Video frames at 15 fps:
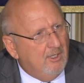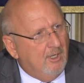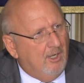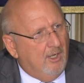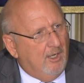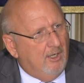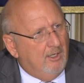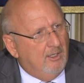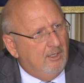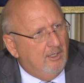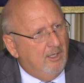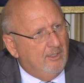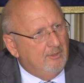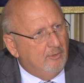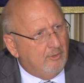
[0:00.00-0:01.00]

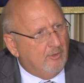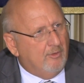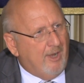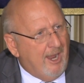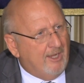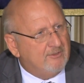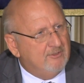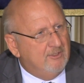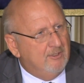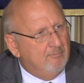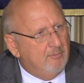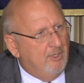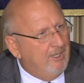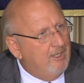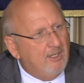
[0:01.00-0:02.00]
a nuclear
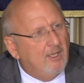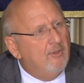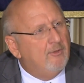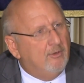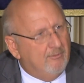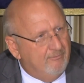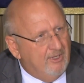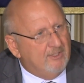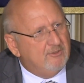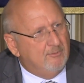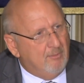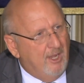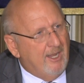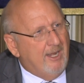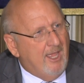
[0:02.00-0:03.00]
accident, but any other event
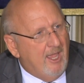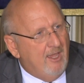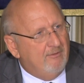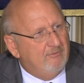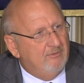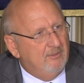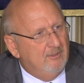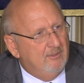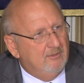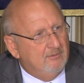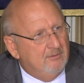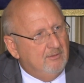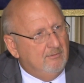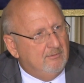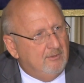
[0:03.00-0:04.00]
you might have.
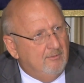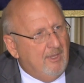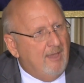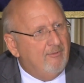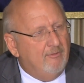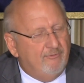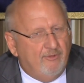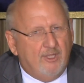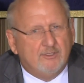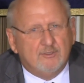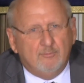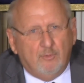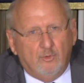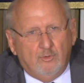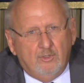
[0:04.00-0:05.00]
To have it
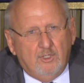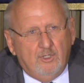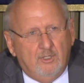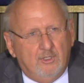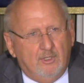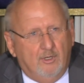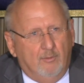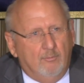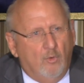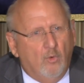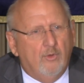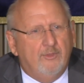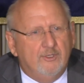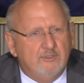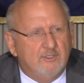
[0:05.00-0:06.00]
flexible, you know,
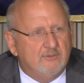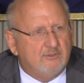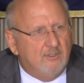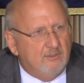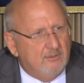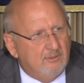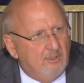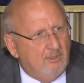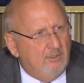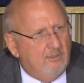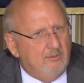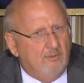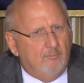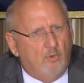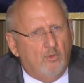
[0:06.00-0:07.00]
more than just
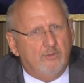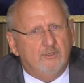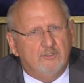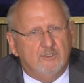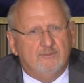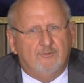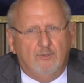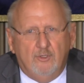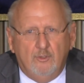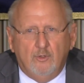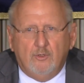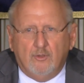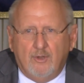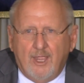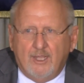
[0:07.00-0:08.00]
for the
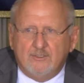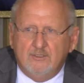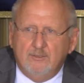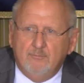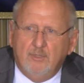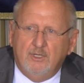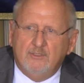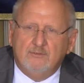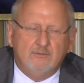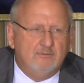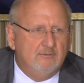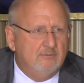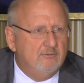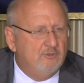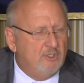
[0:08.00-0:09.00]
nuclear accident, but it's
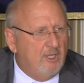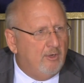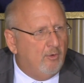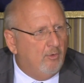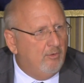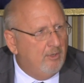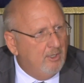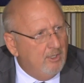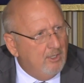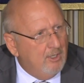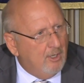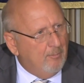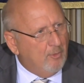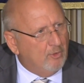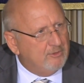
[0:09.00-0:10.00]
general
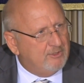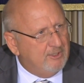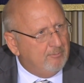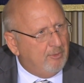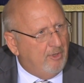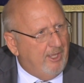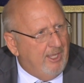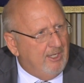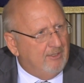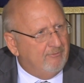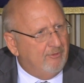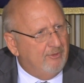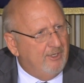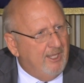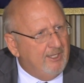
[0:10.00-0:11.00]
emergency planning
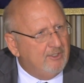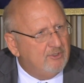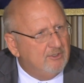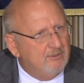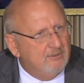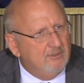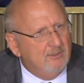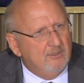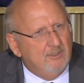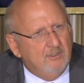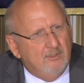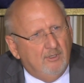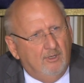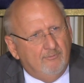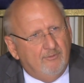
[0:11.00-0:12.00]
for the nation
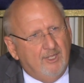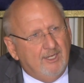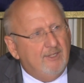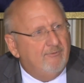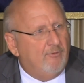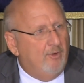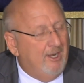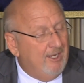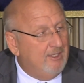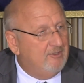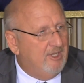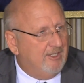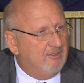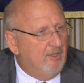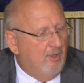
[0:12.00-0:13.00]
of any
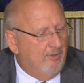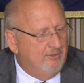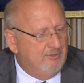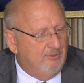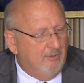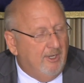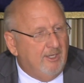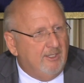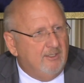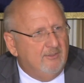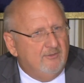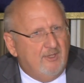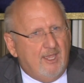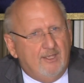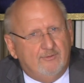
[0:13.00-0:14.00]
technology or any
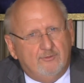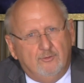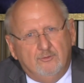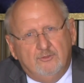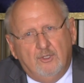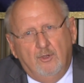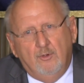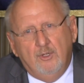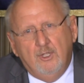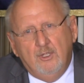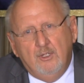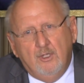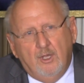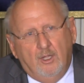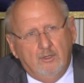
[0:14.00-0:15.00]
disaster. So
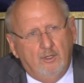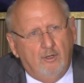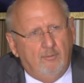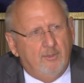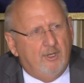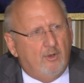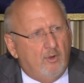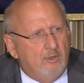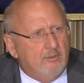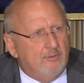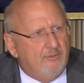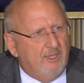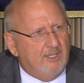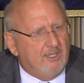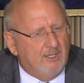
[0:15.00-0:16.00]
a little bit
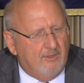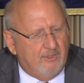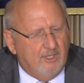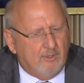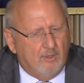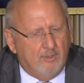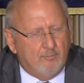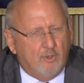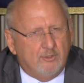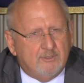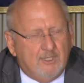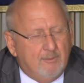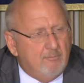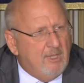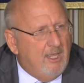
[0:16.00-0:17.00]
harder thinking, I think, on
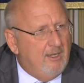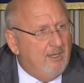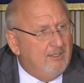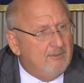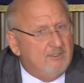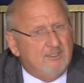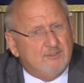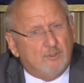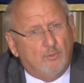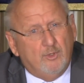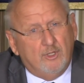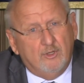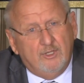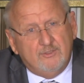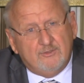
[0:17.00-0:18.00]
emergency, and is it
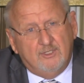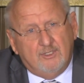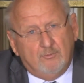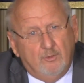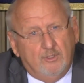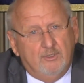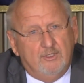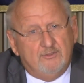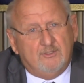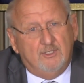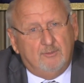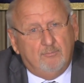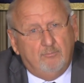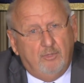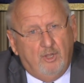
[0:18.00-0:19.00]
realistic?
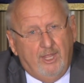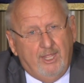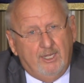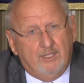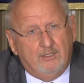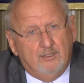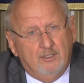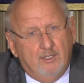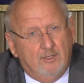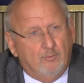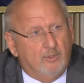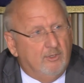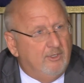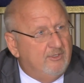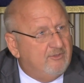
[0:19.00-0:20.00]
Realistic planning
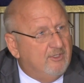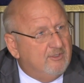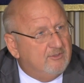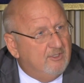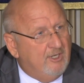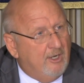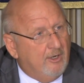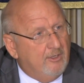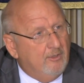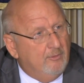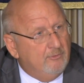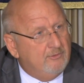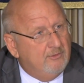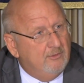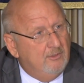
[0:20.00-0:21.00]
and realistic
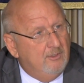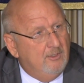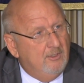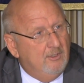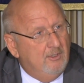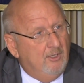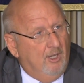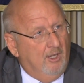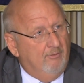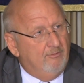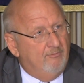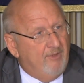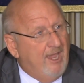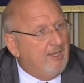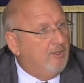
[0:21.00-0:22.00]
scenarios
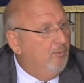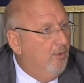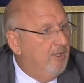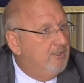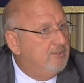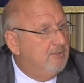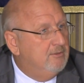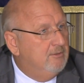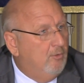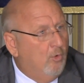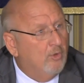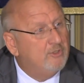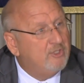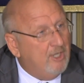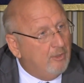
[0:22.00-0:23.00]
of evacuation
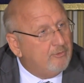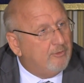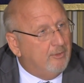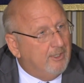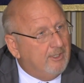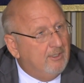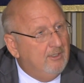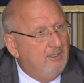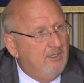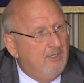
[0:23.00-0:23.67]
or sheltering.